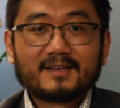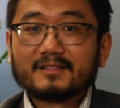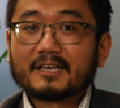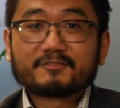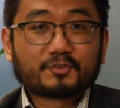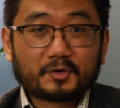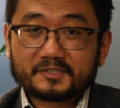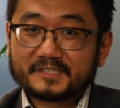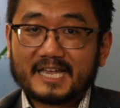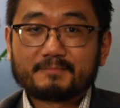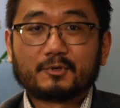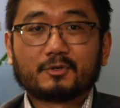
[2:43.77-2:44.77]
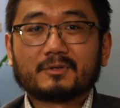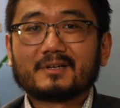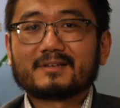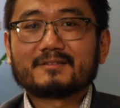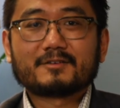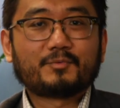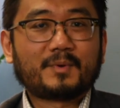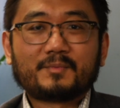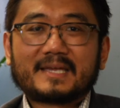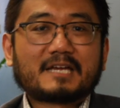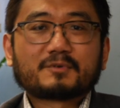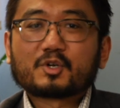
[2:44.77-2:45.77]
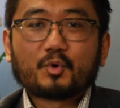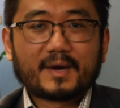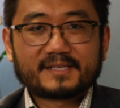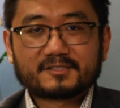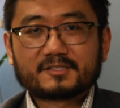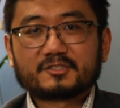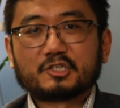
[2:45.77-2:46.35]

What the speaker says: Like, for example, we get requests